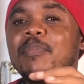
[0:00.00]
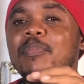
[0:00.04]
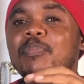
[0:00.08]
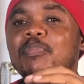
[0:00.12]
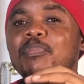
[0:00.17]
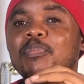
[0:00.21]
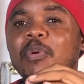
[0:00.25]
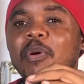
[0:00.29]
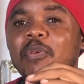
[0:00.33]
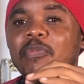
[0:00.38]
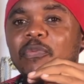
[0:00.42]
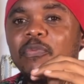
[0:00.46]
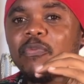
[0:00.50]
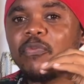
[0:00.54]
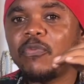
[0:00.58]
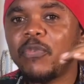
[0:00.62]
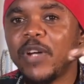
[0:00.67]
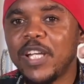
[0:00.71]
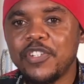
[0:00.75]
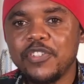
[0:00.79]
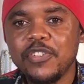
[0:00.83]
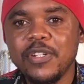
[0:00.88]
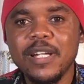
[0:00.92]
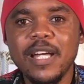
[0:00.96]

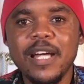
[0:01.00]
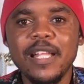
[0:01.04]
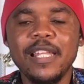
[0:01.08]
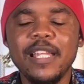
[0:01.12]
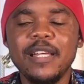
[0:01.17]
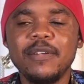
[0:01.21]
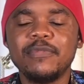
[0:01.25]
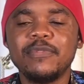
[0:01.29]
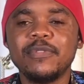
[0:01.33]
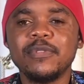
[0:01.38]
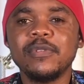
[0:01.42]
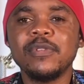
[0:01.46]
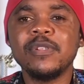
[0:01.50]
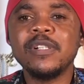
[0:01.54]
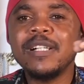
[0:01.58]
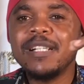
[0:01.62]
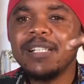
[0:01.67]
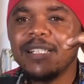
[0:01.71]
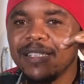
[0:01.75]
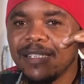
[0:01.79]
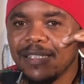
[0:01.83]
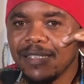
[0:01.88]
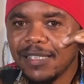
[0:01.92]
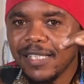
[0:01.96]
professional level,
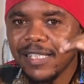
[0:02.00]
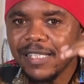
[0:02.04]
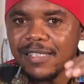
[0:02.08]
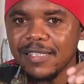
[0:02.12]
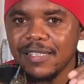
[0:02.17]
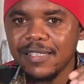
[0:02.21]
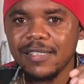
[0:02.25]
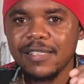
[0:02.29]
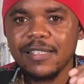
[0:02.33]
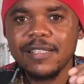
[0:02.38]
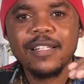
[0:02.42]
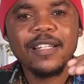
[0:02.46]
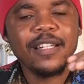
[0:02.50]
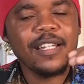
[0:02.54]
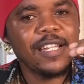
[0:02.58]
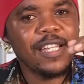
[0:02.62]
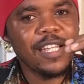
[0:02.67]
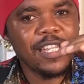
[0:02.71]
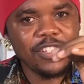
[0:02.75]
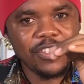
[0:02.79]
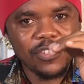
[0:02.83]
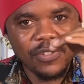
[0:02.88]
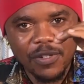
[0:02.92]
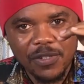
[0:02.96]
this
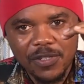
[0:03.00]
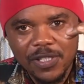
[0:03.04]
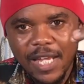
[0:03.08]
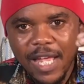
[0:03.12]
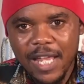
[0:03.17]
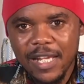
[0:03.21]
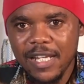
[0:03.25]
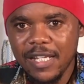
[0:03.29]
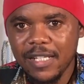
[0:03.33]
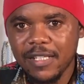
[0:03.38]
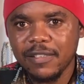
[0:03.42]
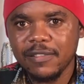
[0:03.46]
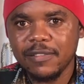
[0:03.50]
is your channel.